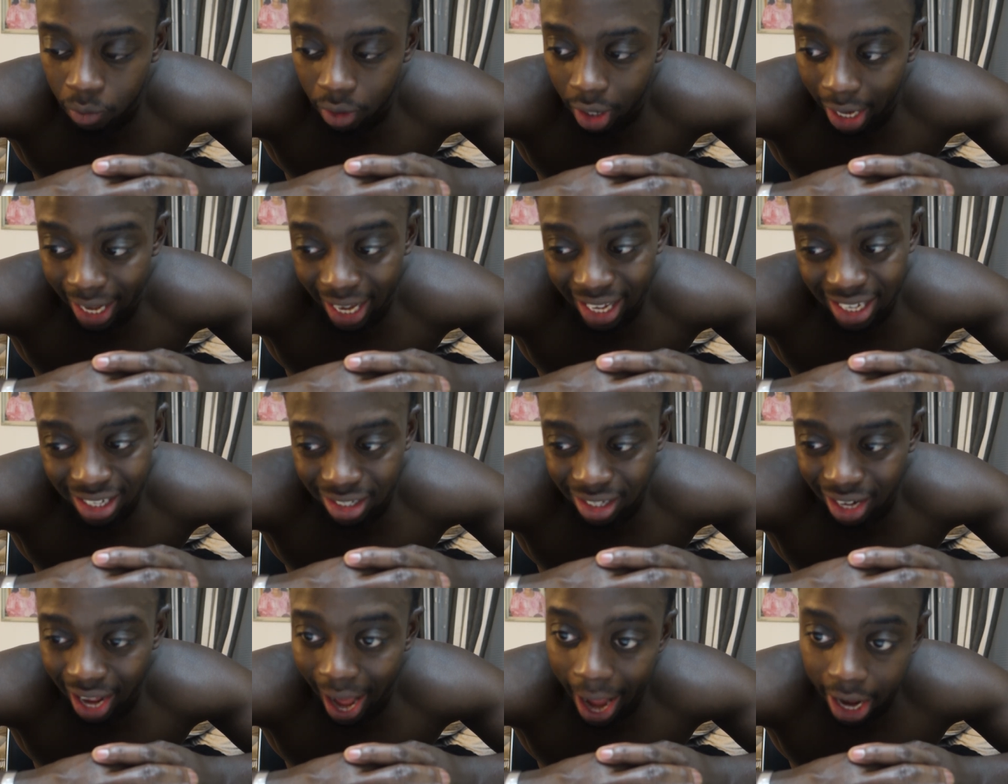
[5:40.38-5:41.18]

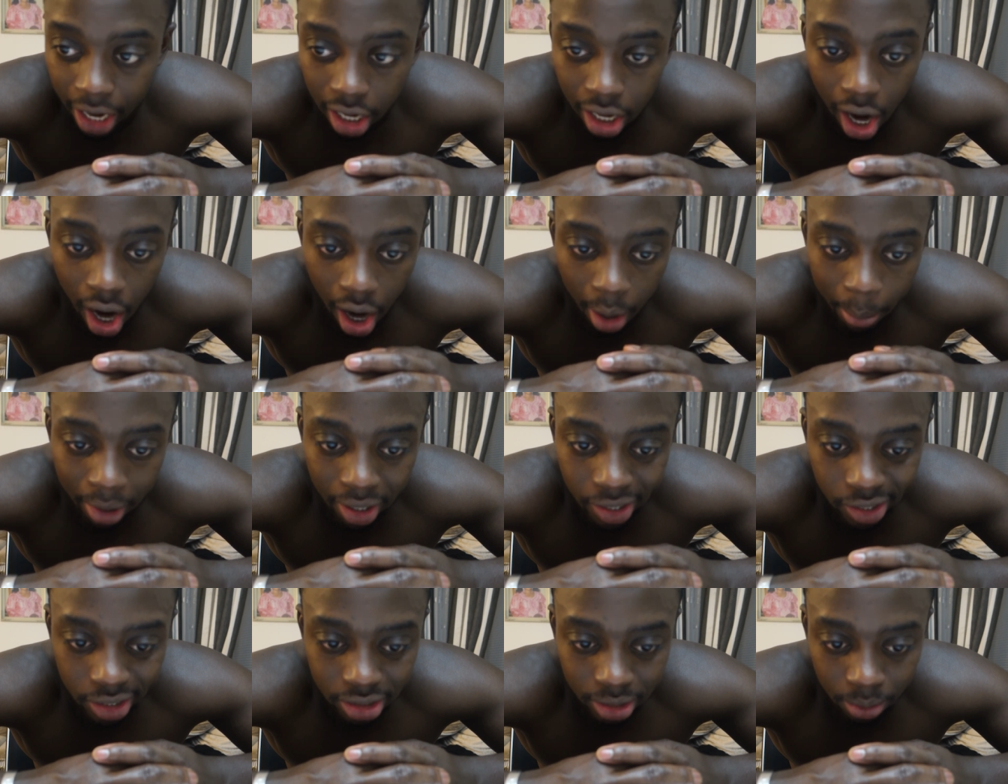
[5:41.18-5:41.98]
again, I cut
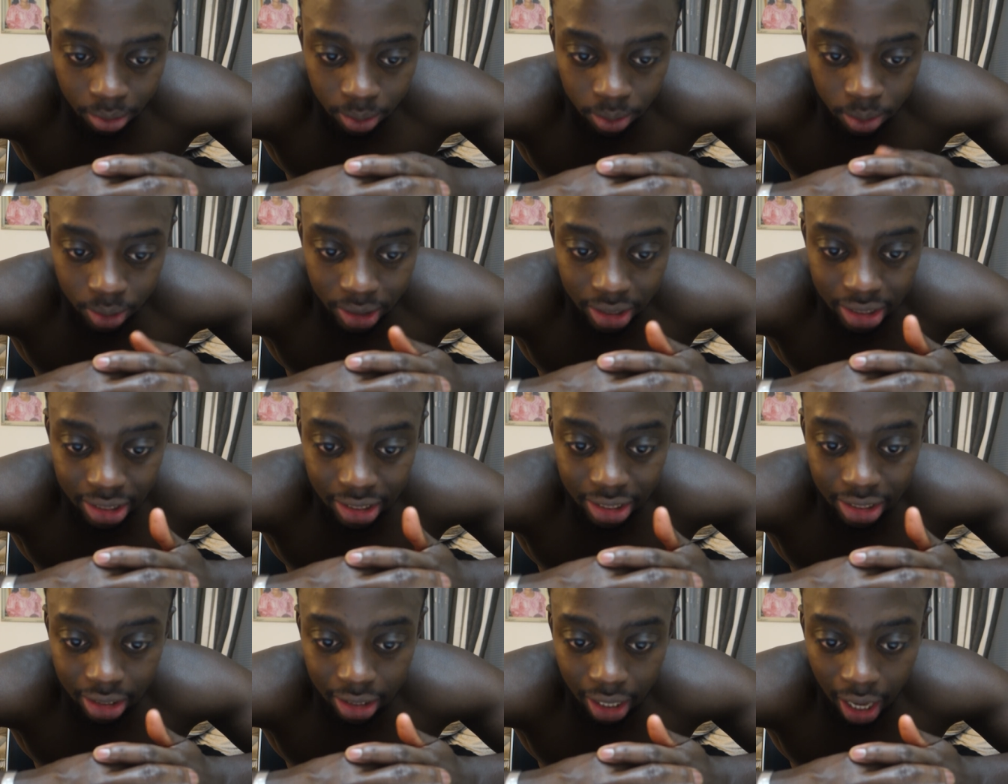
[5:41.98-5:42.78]
because I was going to see